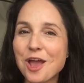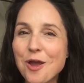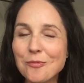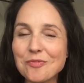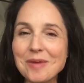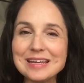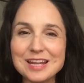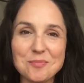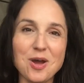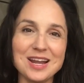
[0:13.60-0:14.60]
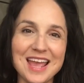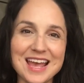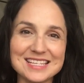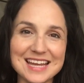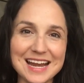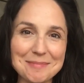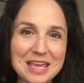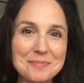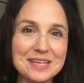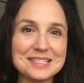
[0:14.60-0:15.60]
with my knitting podcast, and I'm
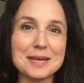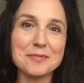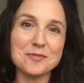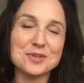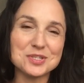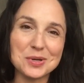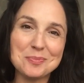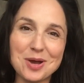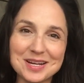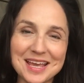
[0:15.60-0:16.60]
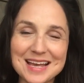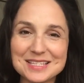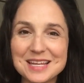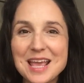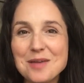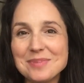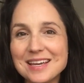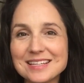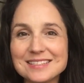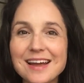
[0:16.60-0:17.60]
keeping it separate from the sewing podcast
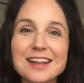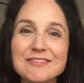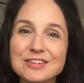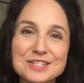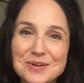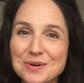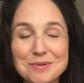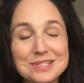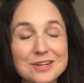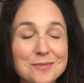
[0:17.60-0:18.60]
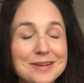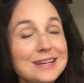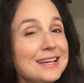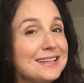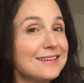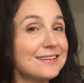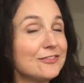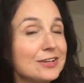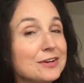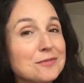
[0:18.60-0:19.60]
because not every sewer wants to know about knitting and not every
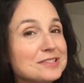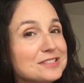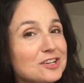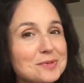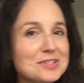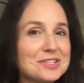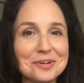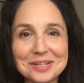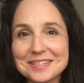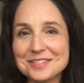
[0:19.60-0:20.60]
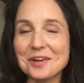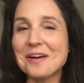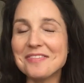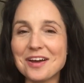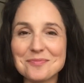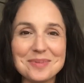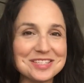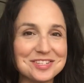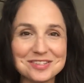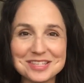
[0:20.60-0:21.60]
knitter wants to know about sewing. So I thought best
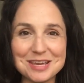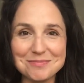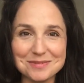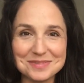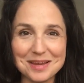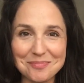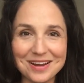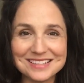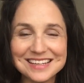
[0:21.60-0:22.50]
to just keep them separate.